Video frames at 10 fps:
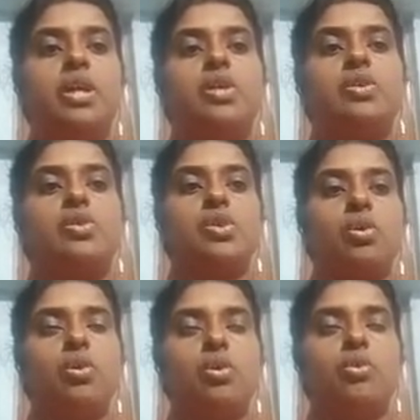
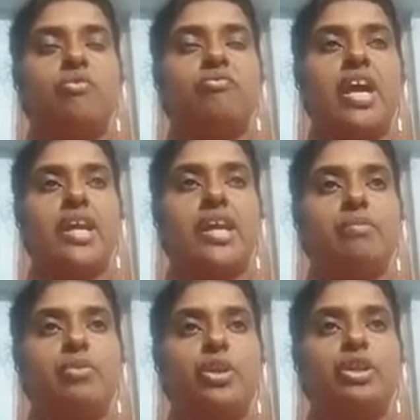So where I
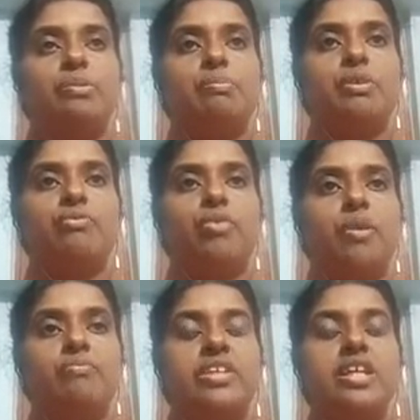am going to
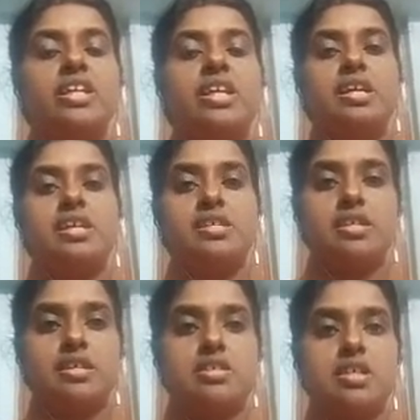perform the
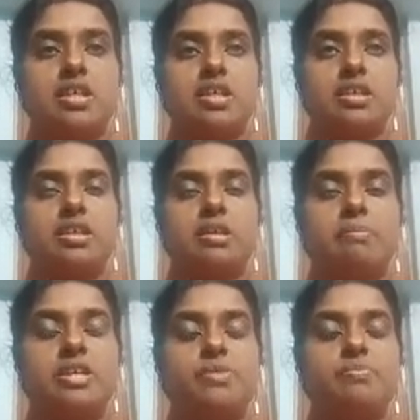search
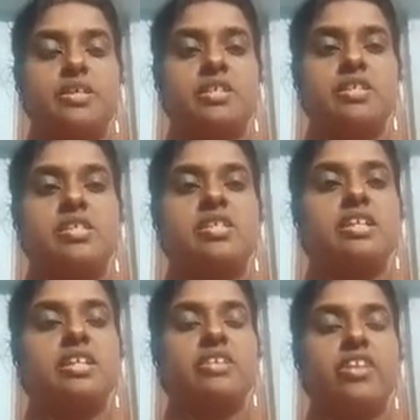replacement is
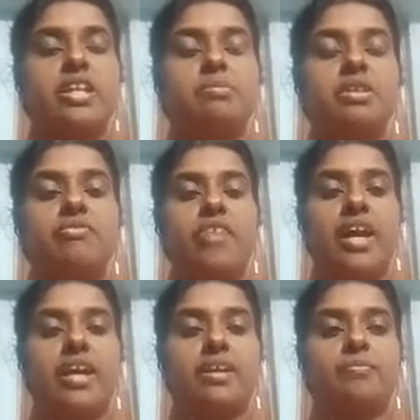in the variable
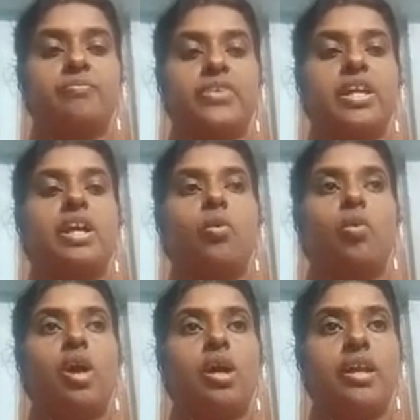var.
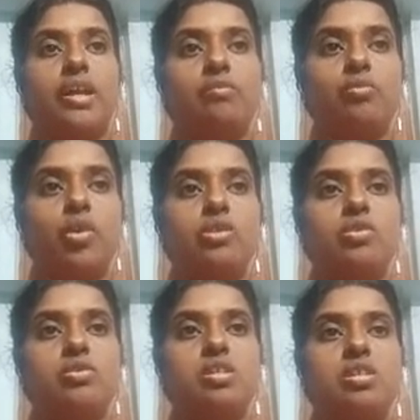What I am going
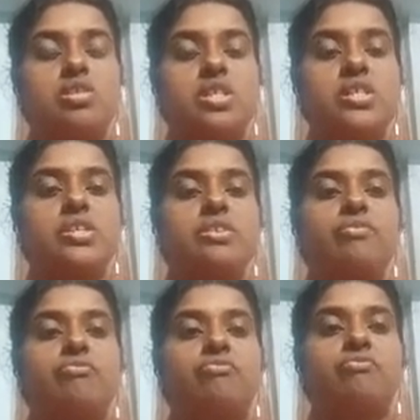to search is
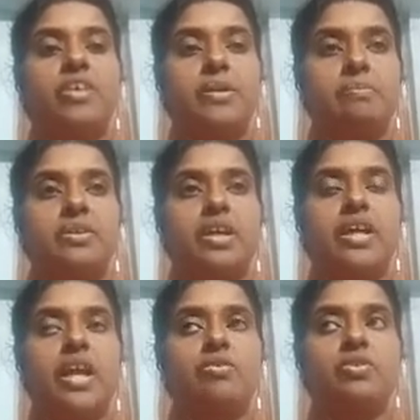web. I
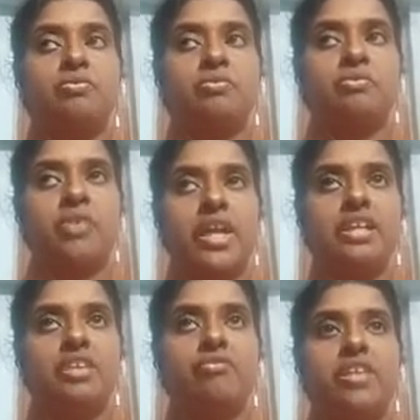have to
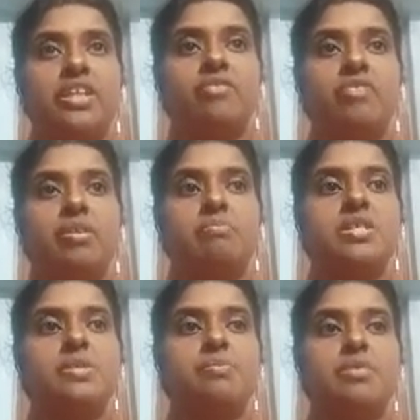find whether web
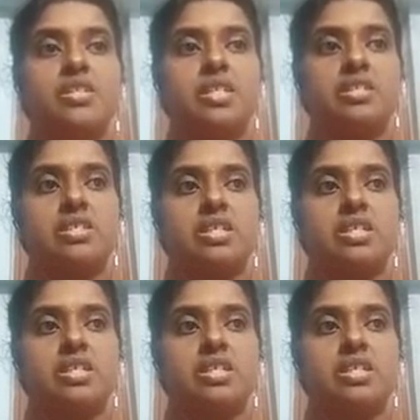is present.